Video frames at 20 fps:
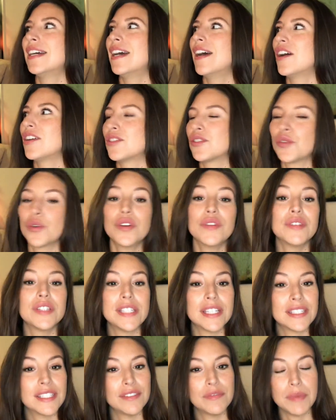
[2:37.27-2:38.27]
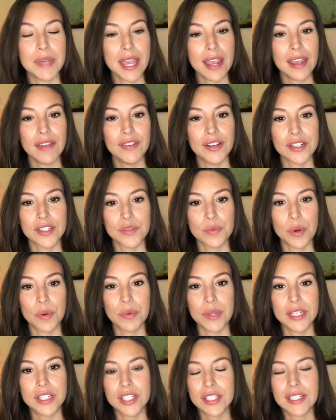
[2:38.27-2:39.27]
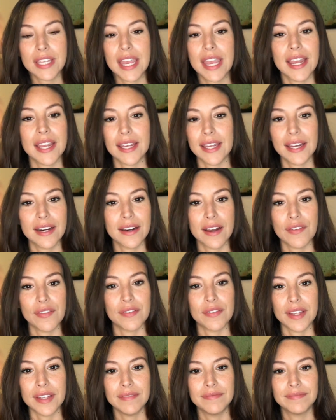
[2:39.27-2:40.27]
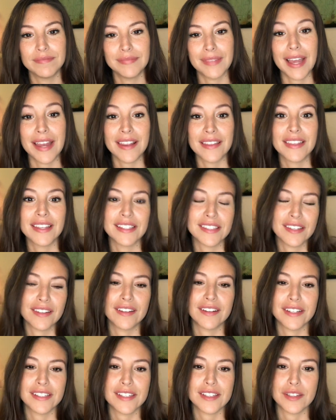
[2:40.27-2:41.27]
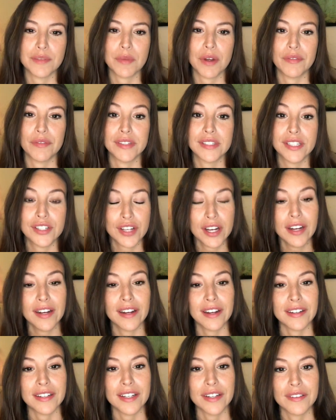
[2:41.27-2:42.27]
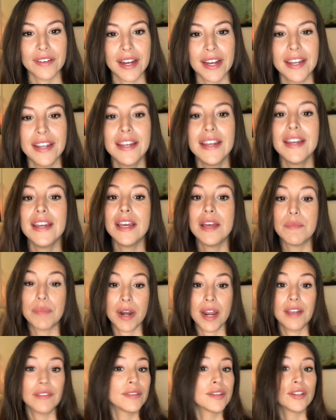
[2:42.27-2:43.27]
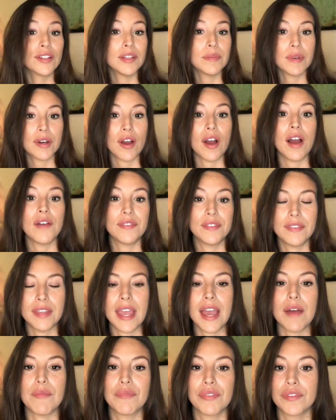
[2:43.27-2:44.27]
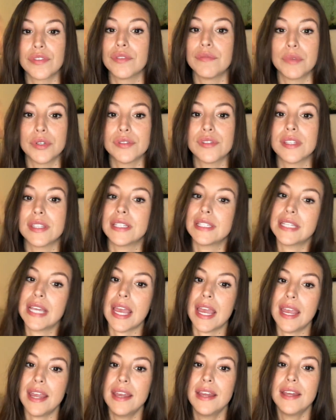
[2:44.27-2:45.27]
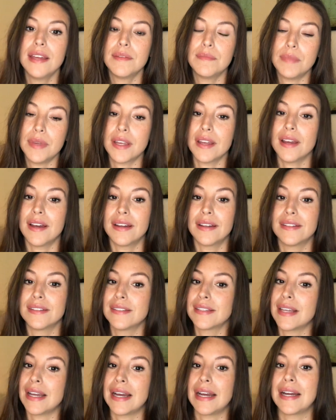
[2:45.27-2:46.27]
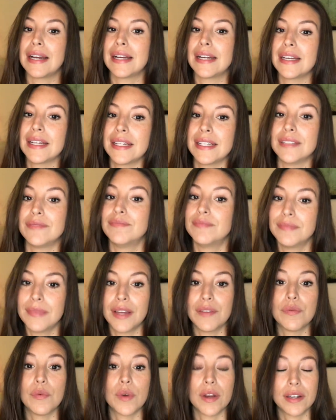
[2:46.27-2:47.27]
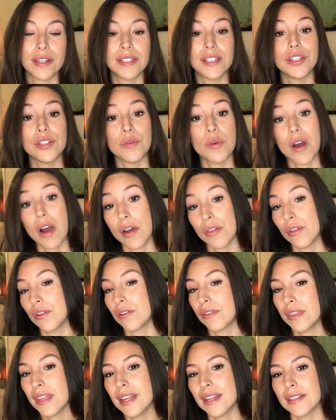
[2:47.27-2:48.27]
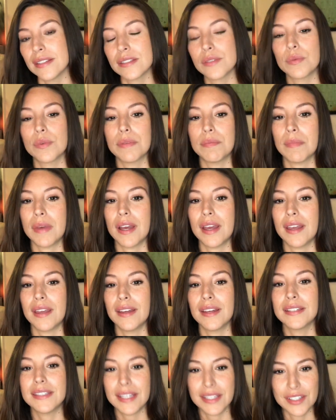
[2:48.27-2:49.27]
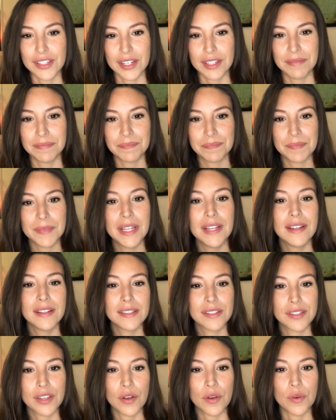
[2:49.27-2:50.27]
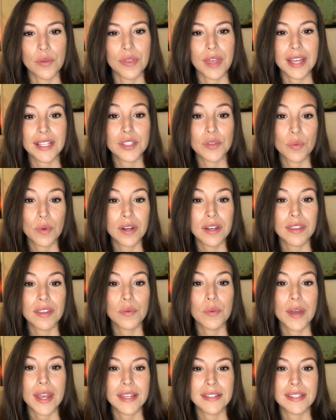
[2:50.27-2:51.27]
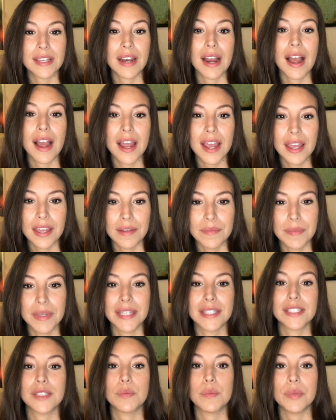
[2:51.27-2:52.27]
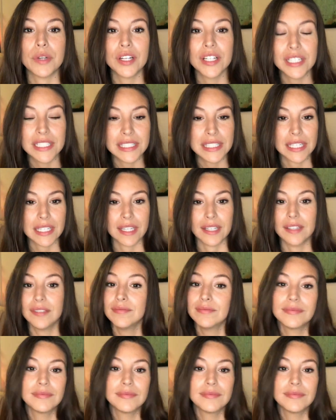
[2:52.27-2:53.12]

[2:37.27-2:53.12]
sort of addictive behaviors where we just can't get enough of it. And I think it's hilarious because I'm obviously sharing on here, right? But I've literally been off of the app for the most of the day because I have wanted to do other things with my attention. So that's one of the ways that I am experiencing